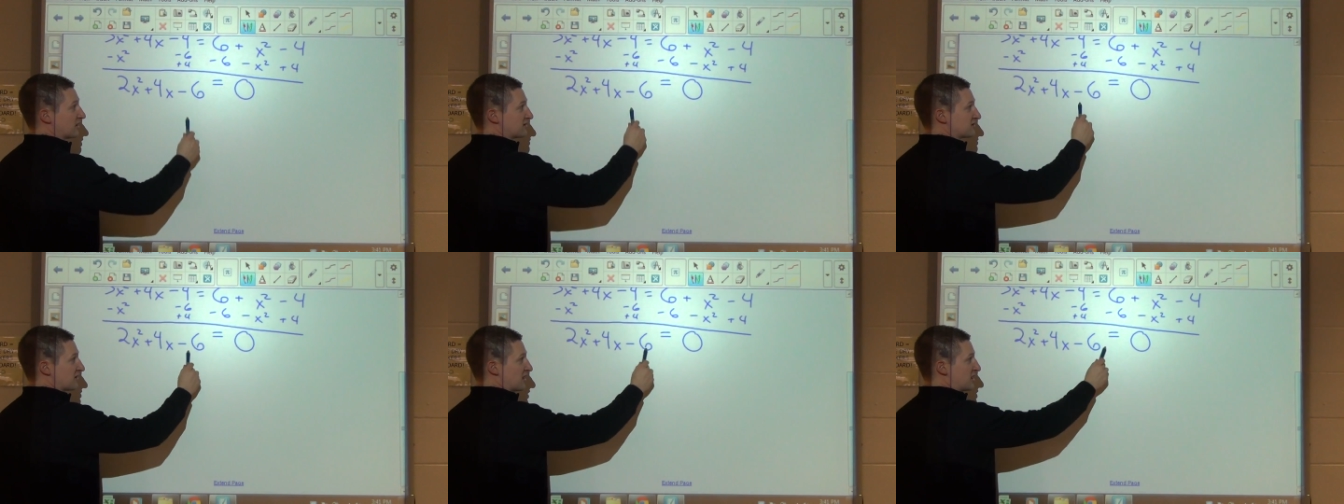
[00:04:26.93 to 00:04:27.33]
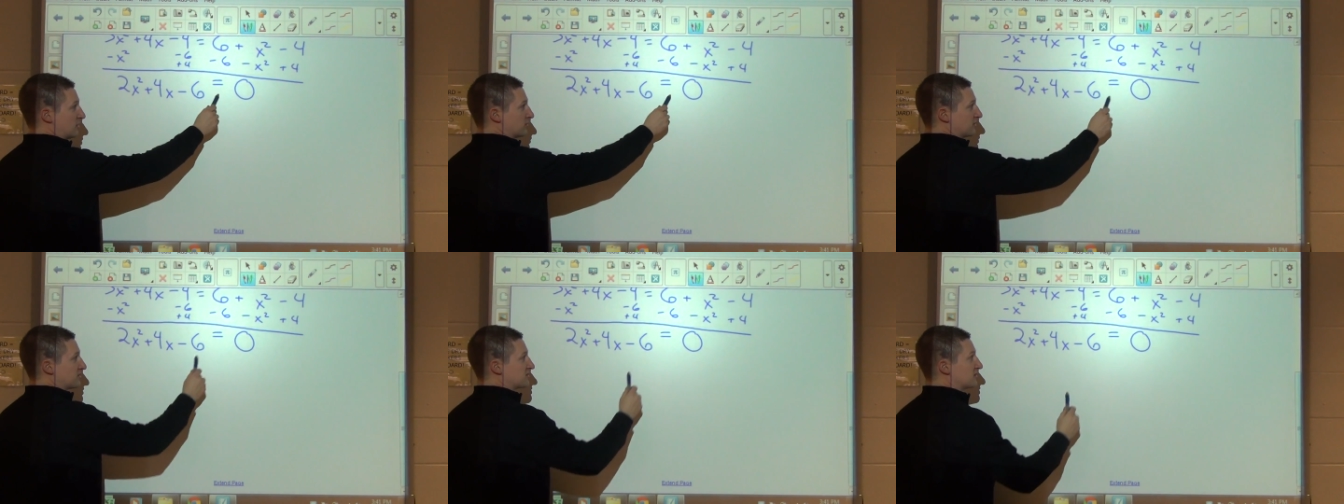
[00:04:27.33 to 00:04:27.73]
that's set
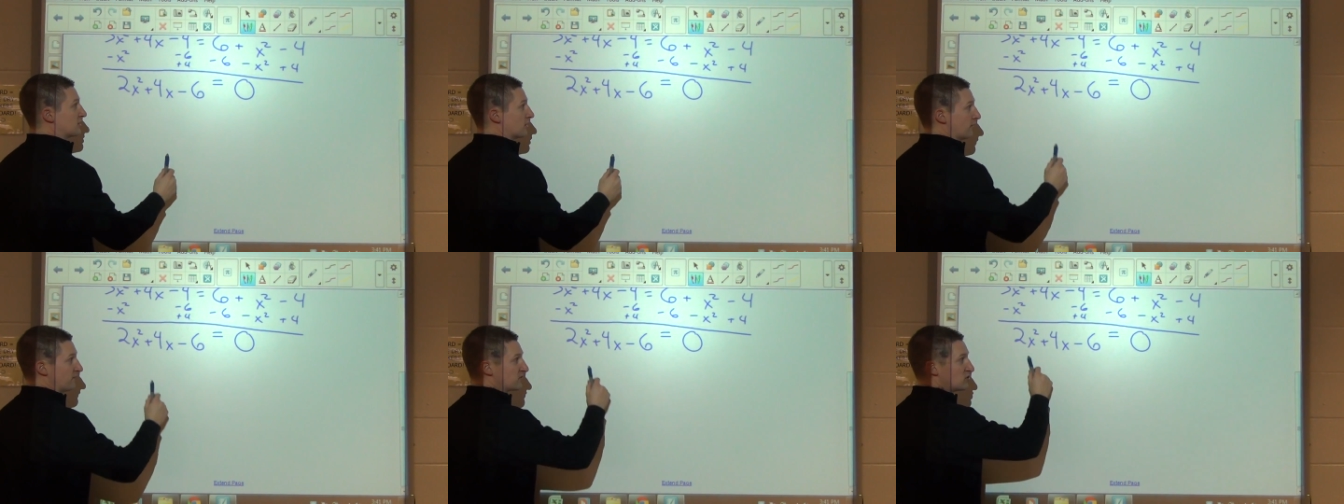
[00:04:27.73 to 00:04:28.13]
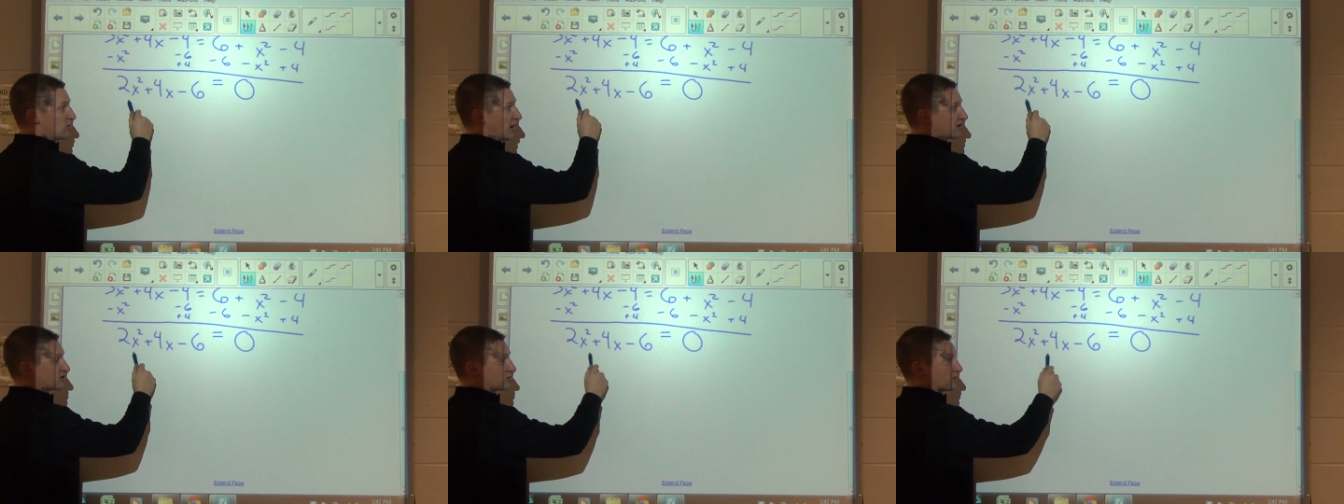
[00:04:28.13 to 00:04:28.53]
equal to 0.
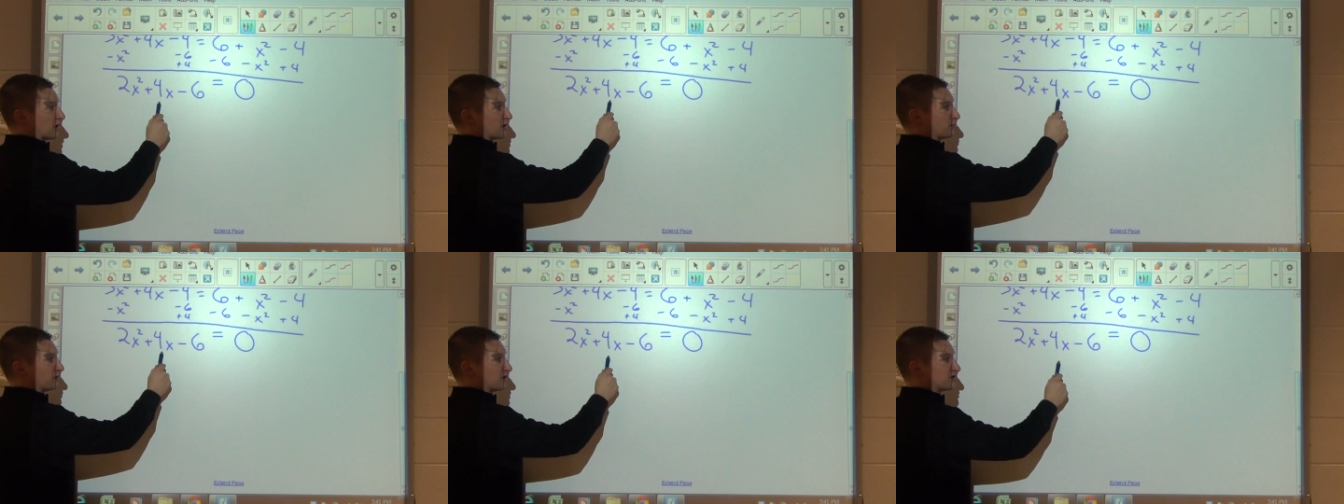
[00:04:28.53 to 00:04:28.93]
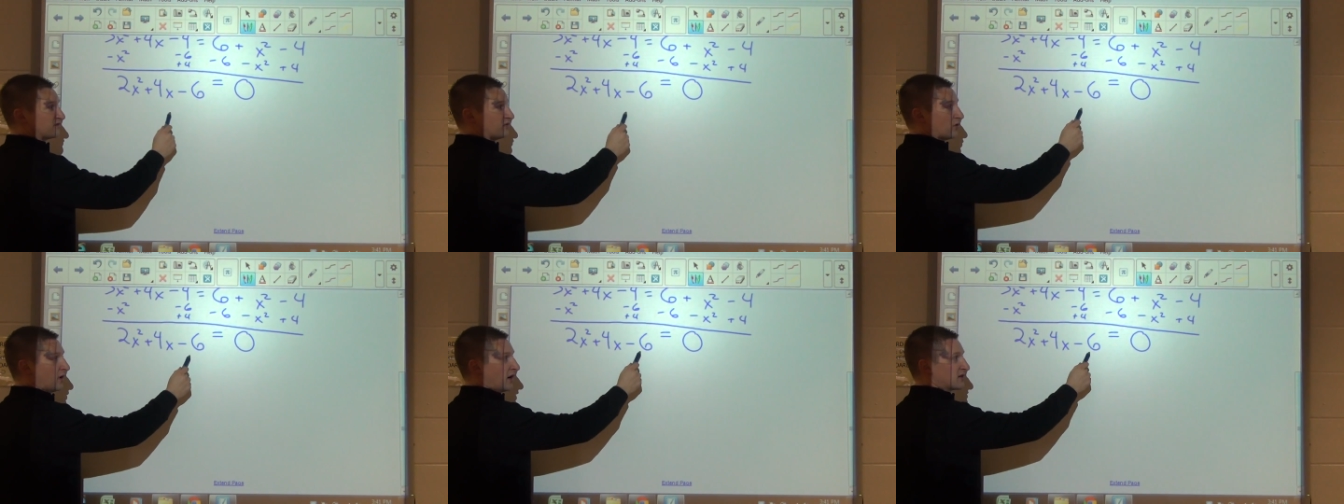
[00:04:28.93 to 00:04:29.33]
2x squared plus
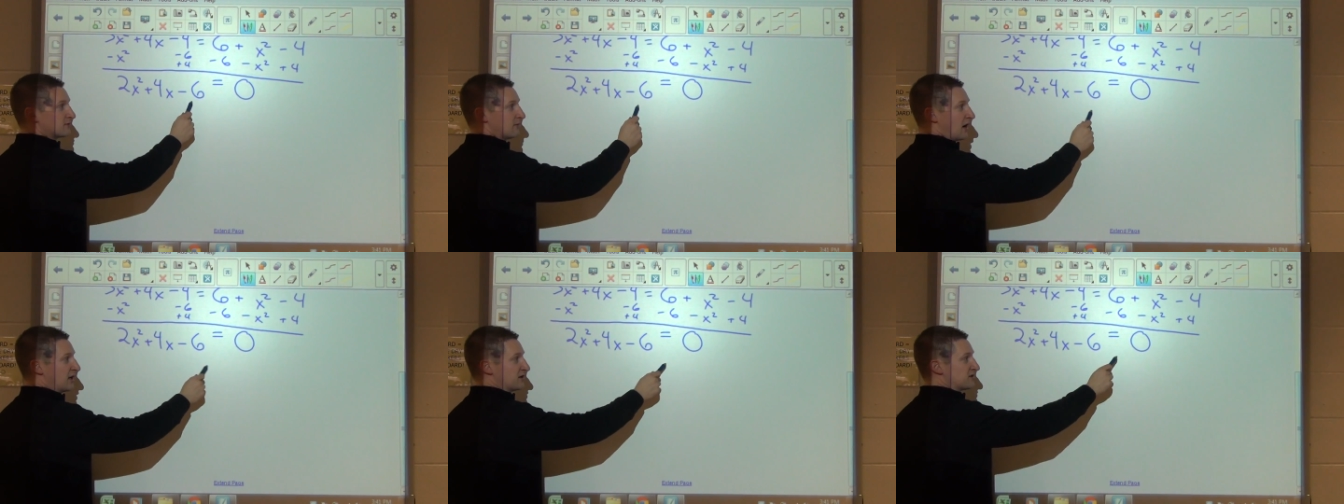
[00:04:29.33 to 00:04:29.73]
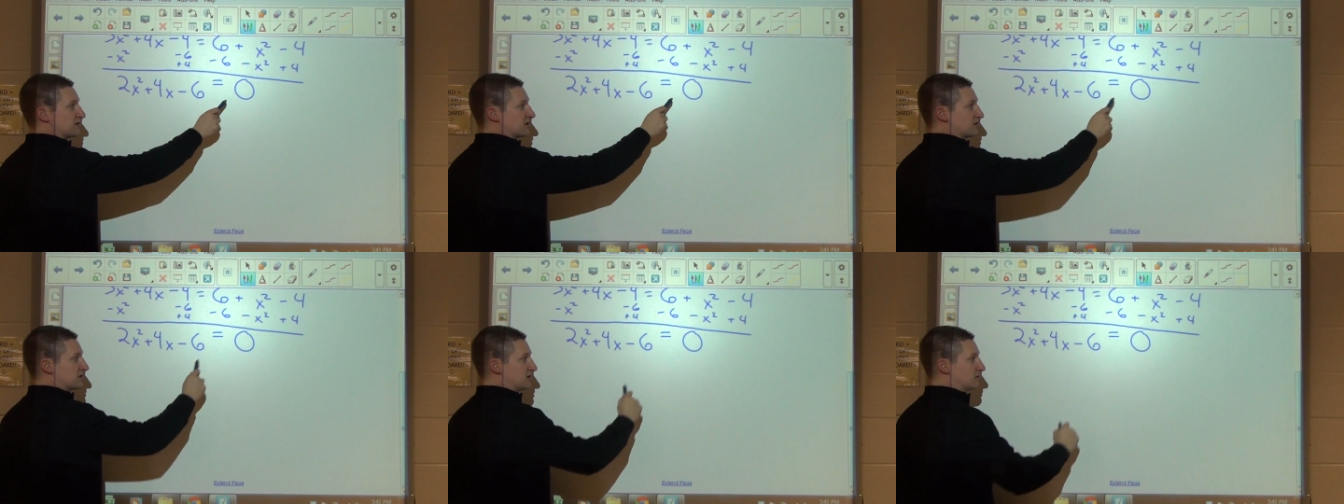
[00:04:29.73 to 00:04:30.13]
4x minus
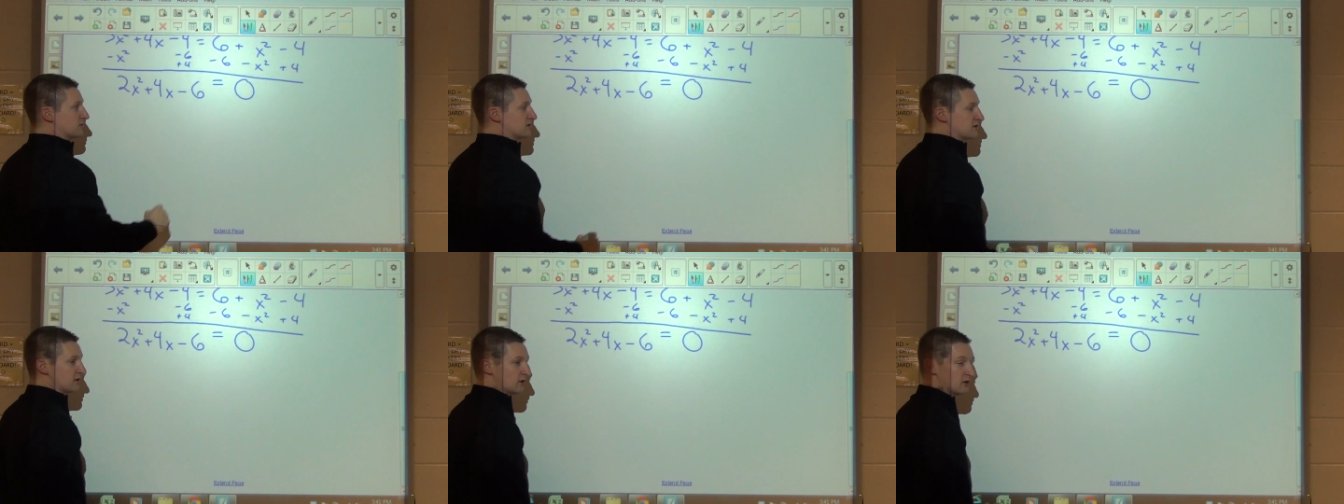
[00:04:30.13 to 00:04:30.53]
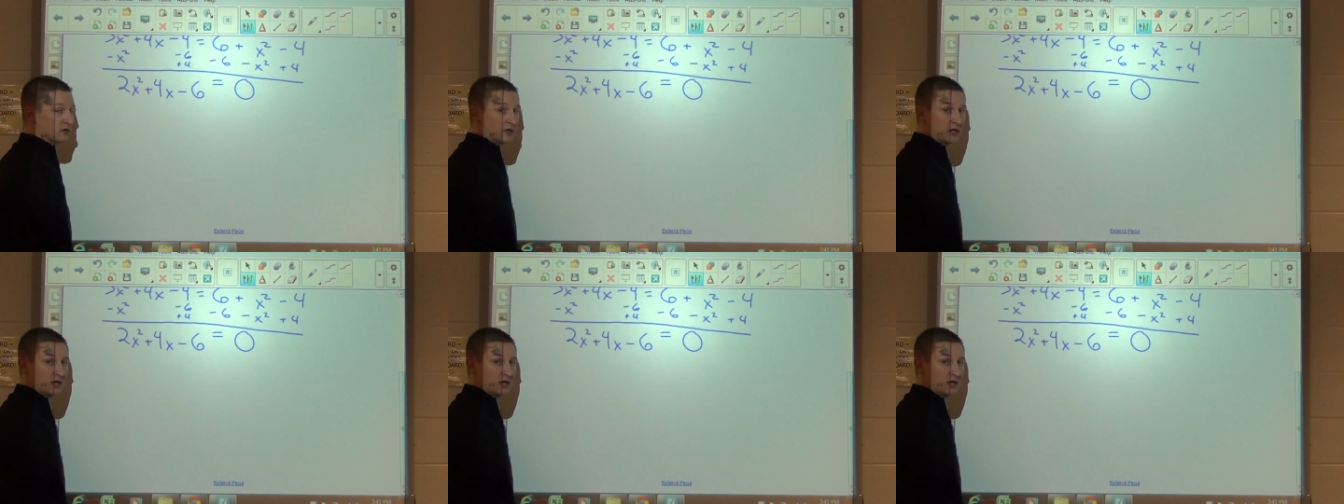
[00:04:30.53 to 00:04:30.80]
6 equals 0.